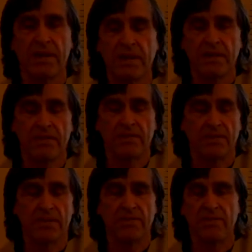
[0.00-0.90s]
So
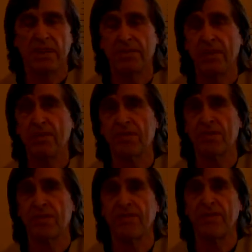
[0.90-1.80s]
that would be
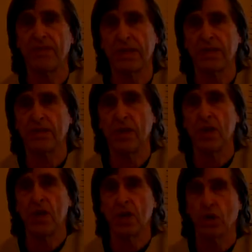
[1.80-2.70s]
hypocrisy for me
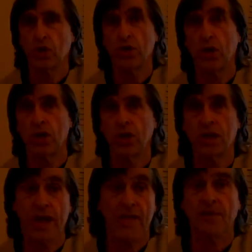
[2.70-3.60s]
to suddenly
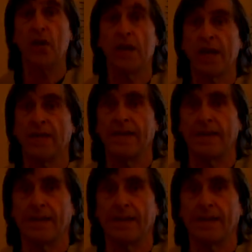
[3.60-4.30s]
say I've got it.